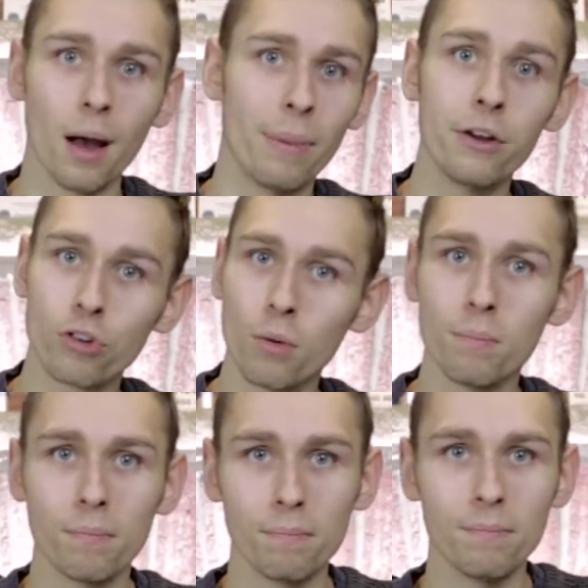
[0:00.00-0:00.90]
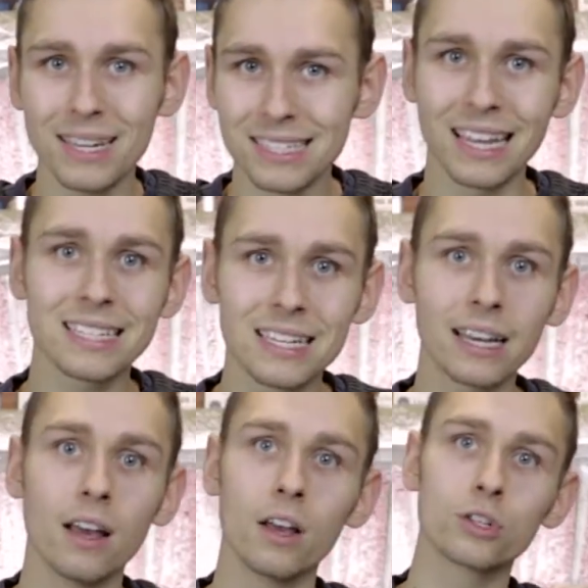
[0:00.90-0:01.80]
a bedroom,
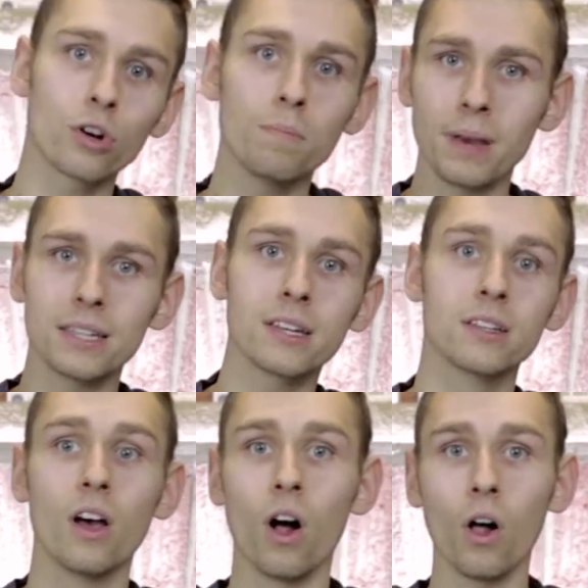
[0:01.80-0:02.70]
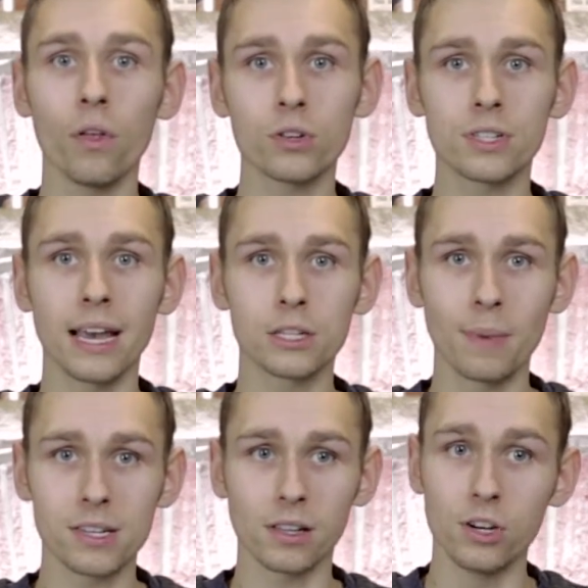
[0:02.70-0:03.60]
mislisting certain pieces, all those things
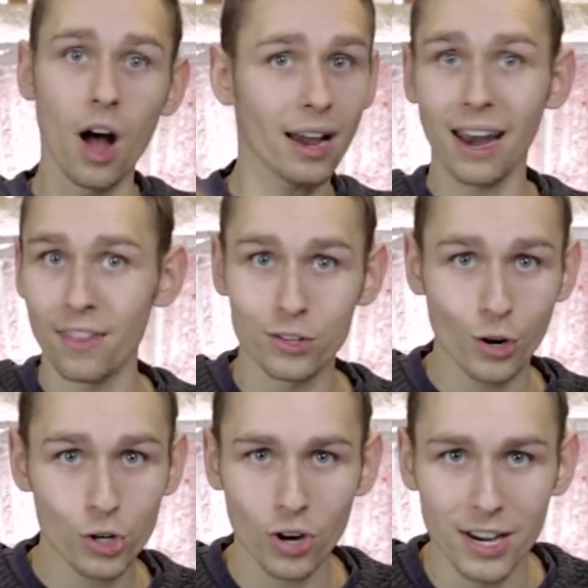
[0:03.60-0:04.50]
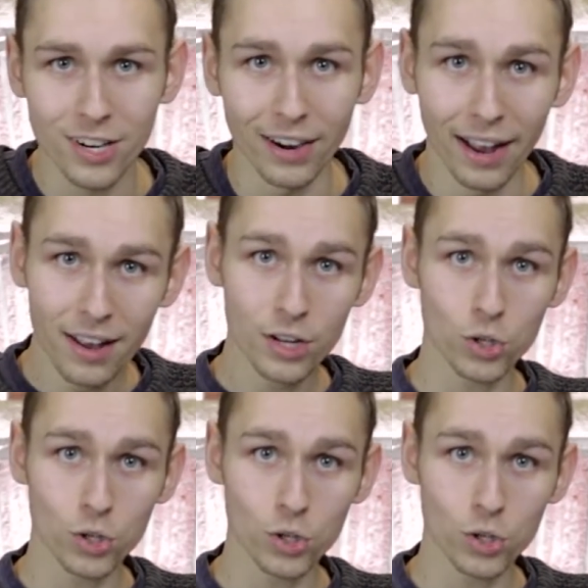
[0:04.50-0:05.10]
basically knock it out of the search criteria.